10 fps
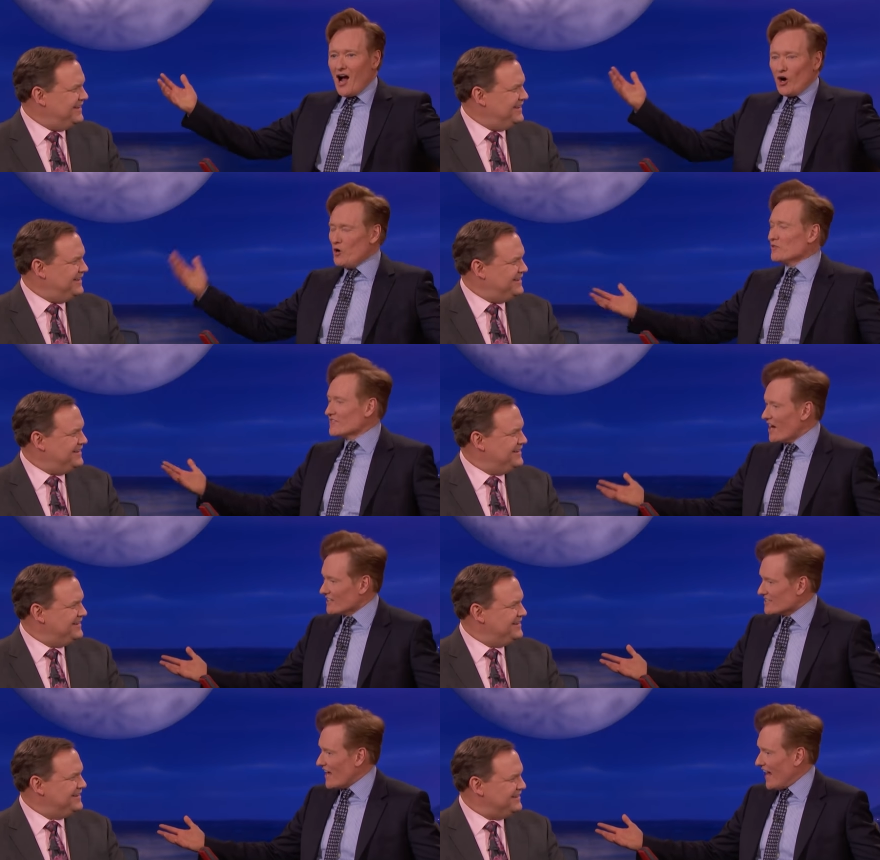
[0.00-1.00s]
Speaker 1: Who does
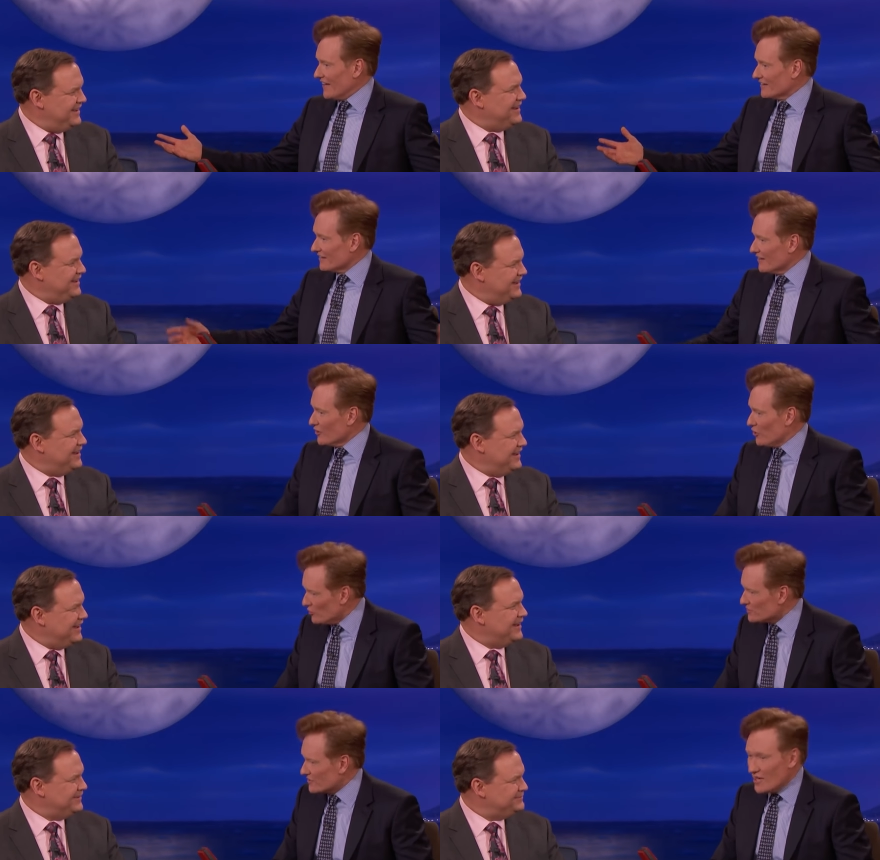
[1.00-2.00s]
that? Who,
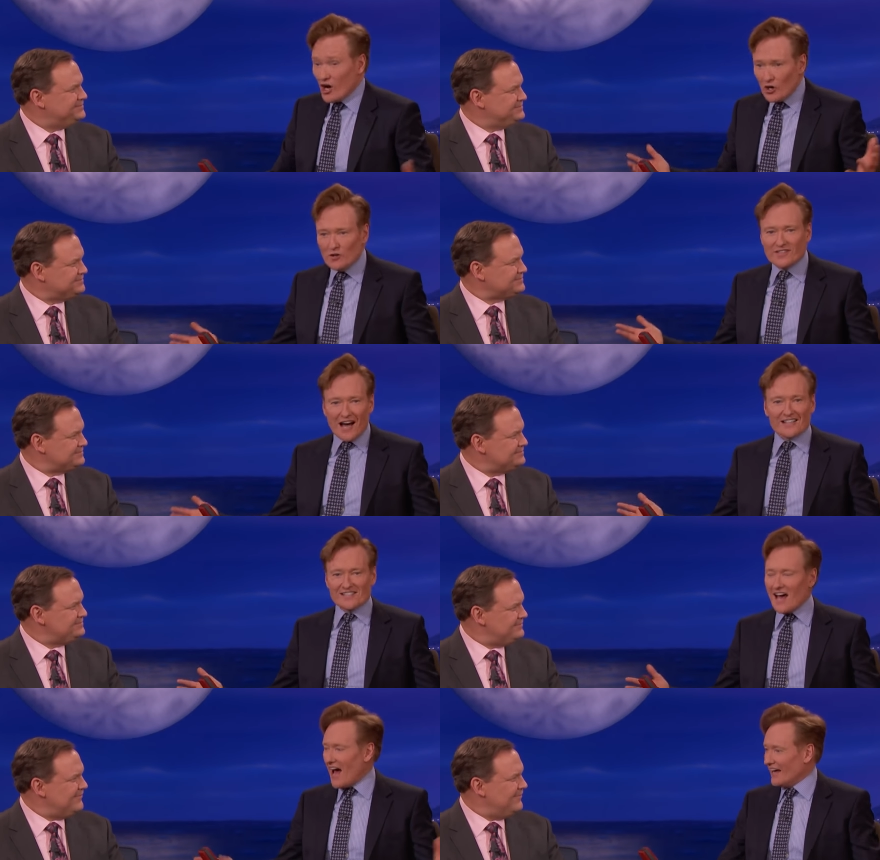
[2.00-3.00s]
who does
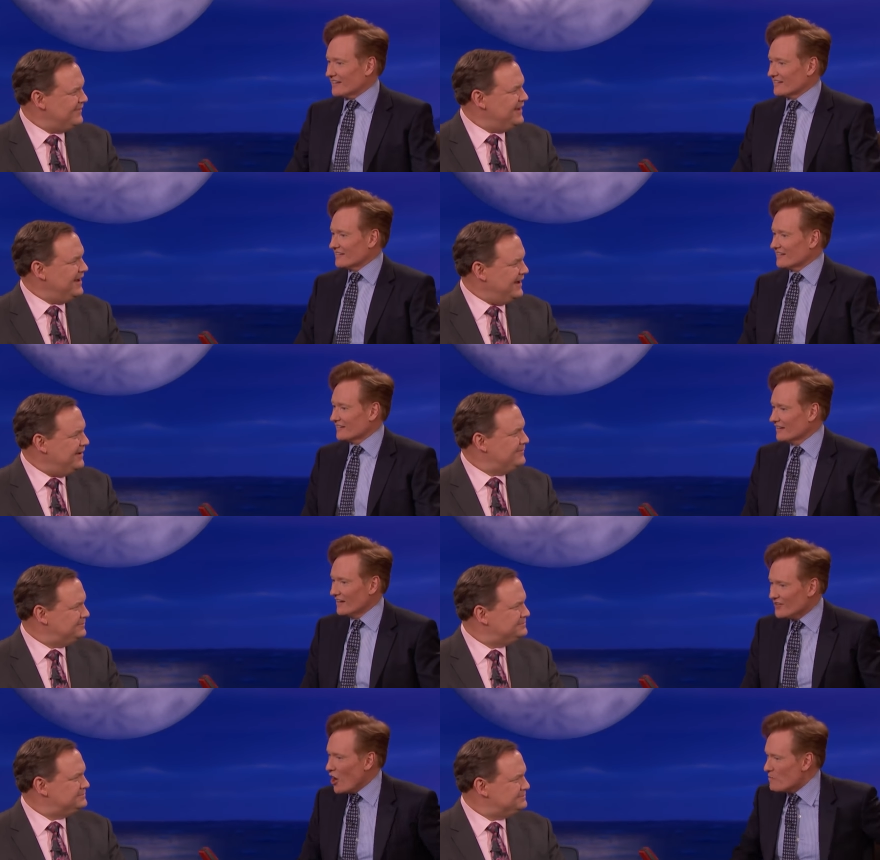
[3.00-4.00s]
that?
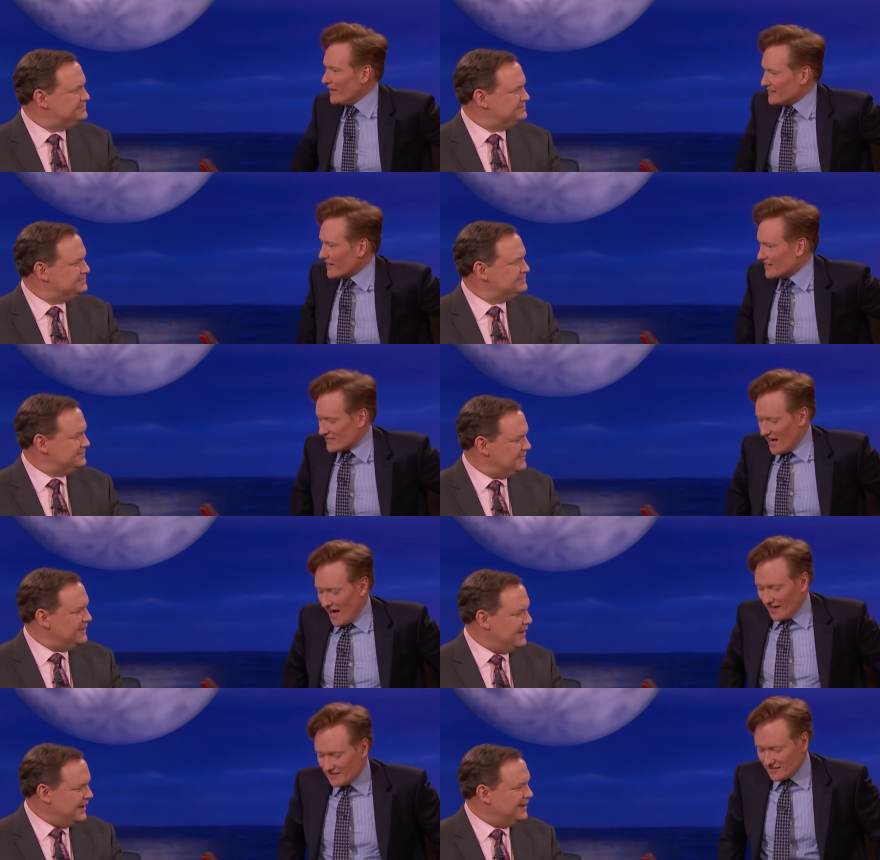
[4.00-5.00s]
Yeah. Nobody does that.
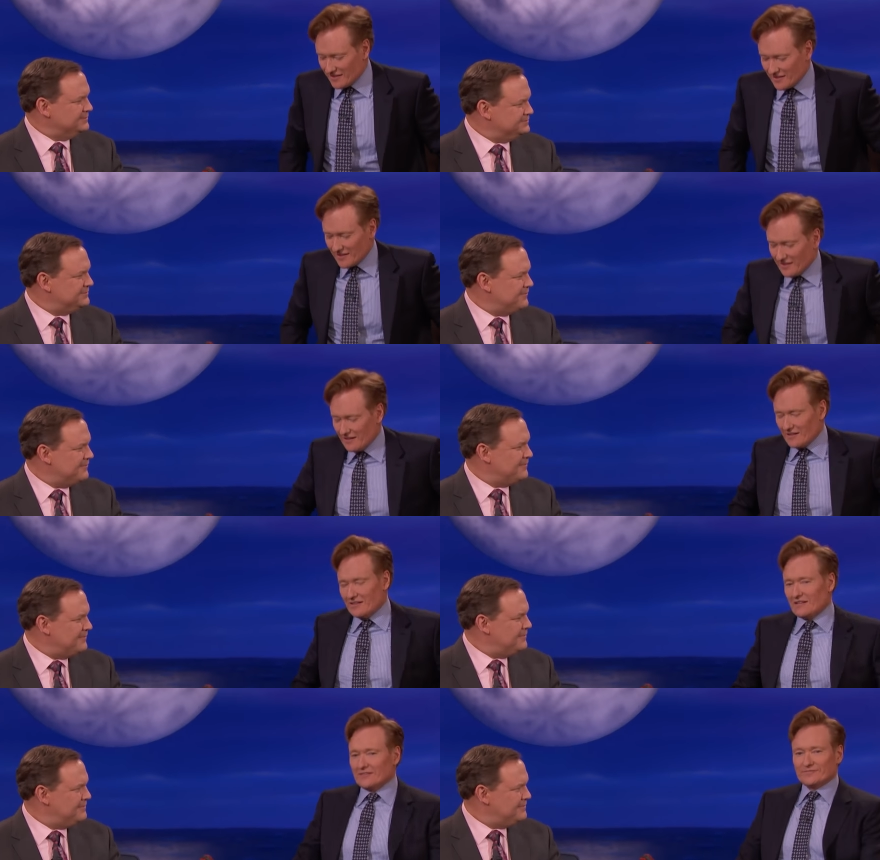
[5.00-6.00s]
Yeah.
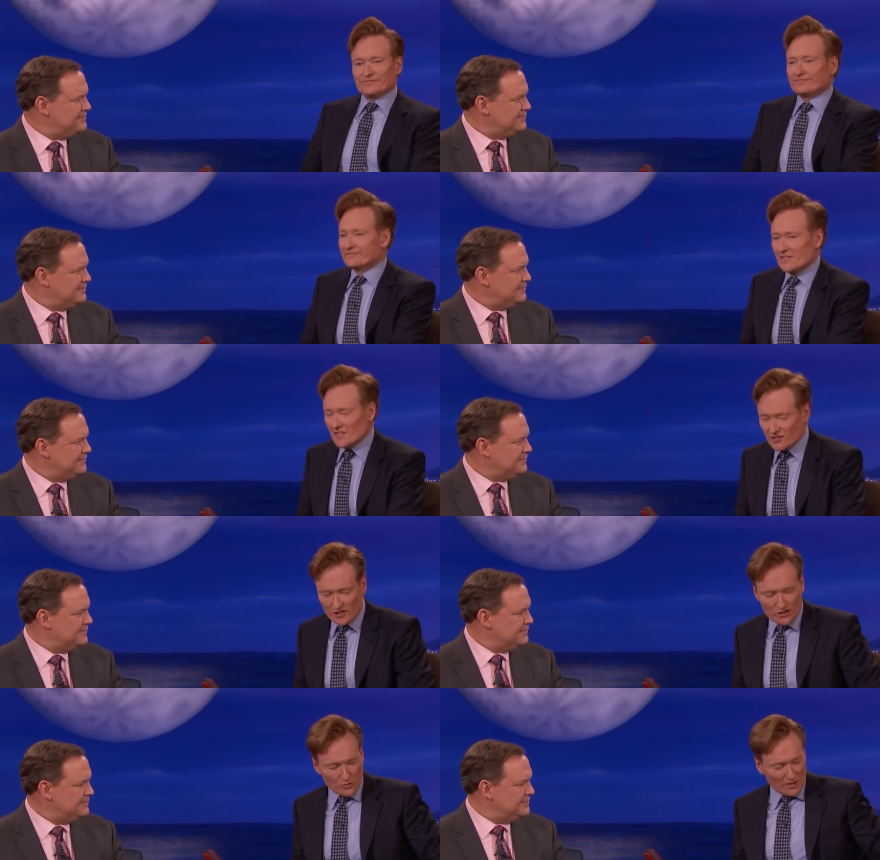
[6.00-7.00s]
Such a
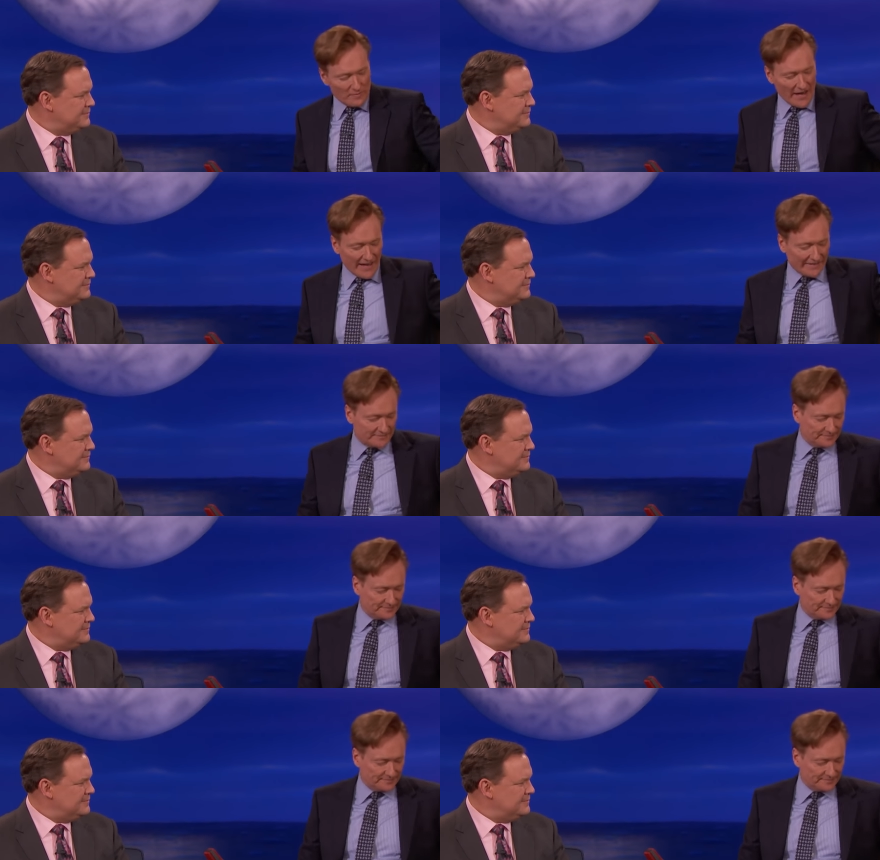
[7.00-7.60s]
sweet man.